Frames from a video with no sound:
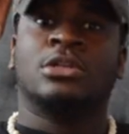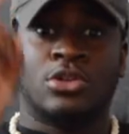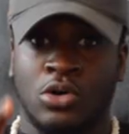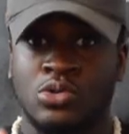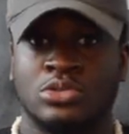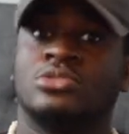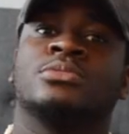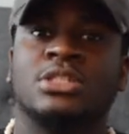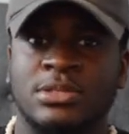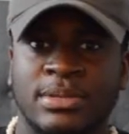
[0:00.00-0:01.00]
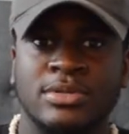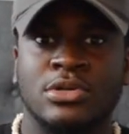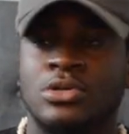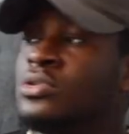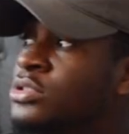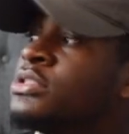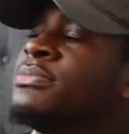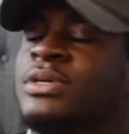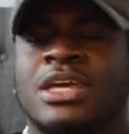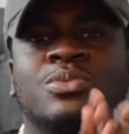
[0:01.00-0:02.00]
Goals, you know what I'm saying, baby? Goals.
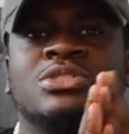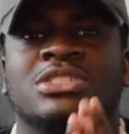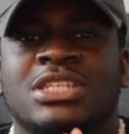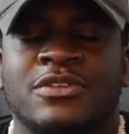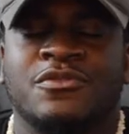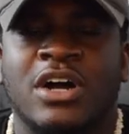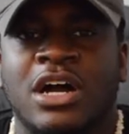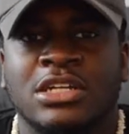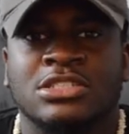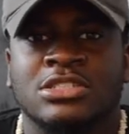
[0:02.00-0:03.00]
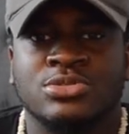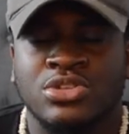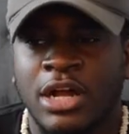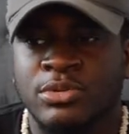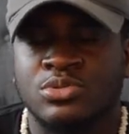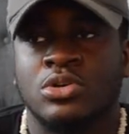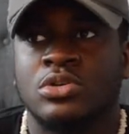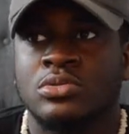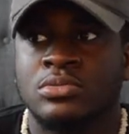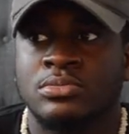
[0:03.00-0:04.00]
But yeah, we just hit five hundred subscribers.
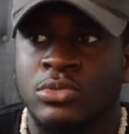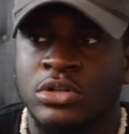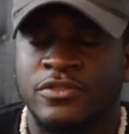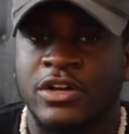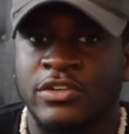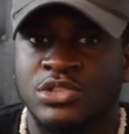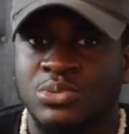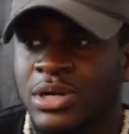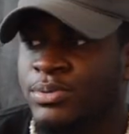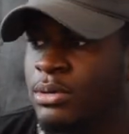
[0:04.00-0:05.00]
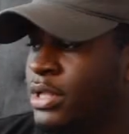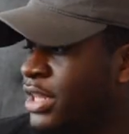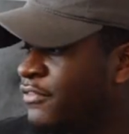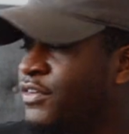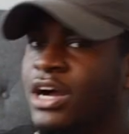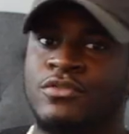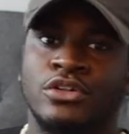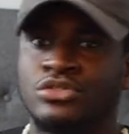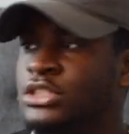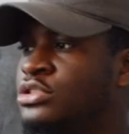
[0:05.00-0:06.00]
Well, more than five hundred. We're probably at like five
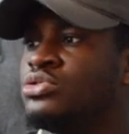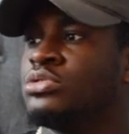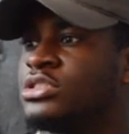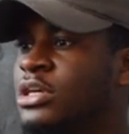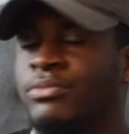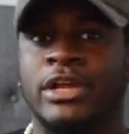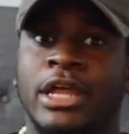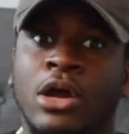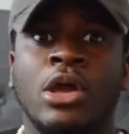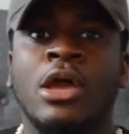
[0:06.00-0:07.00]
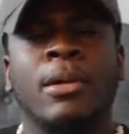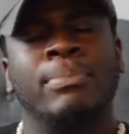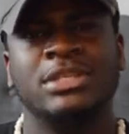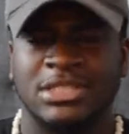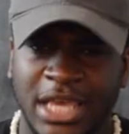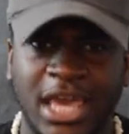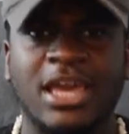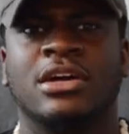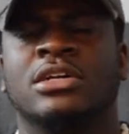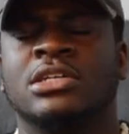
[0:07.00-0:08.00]
hundred and two or something right now. But
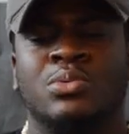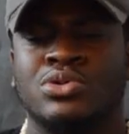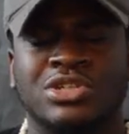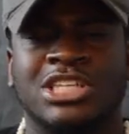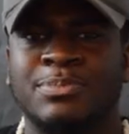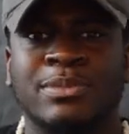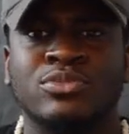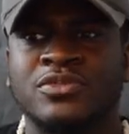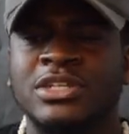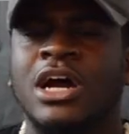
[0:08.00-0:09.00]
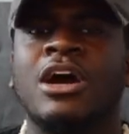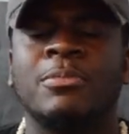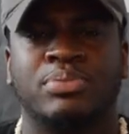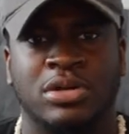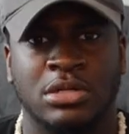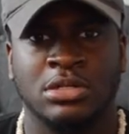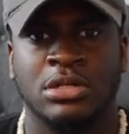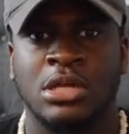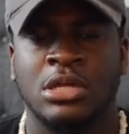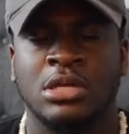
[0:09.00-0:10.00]
yeah, we're gonna keep it moving up.
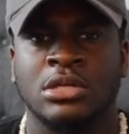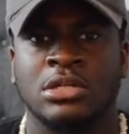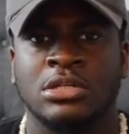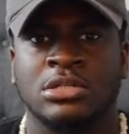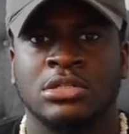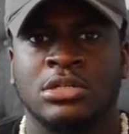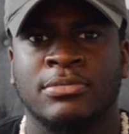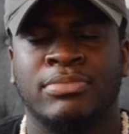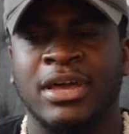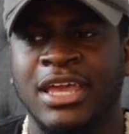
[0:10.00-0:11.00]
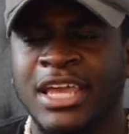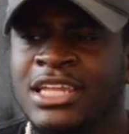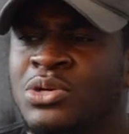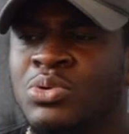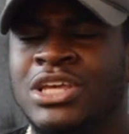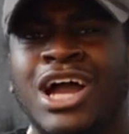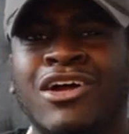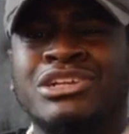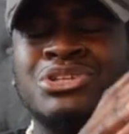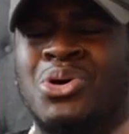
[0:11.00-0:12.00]
But anyway, y'all
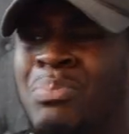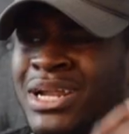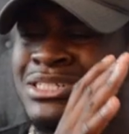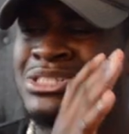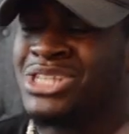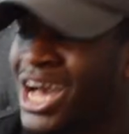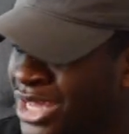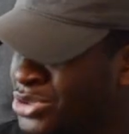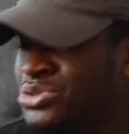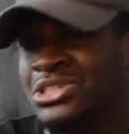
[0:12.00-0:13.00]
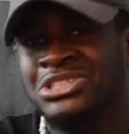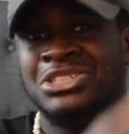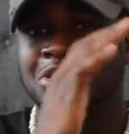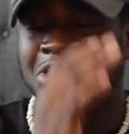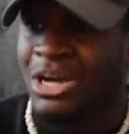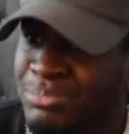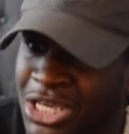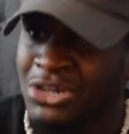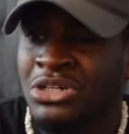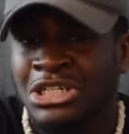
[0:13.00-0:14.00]
already know by the title, the
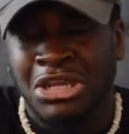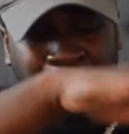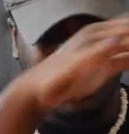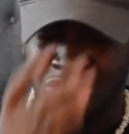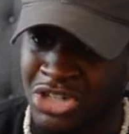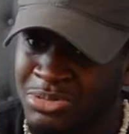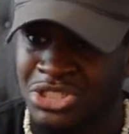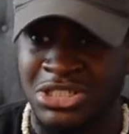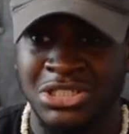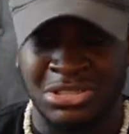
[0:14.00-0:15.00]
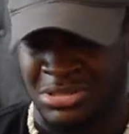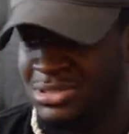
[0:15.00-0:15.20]
thumbnail, the description.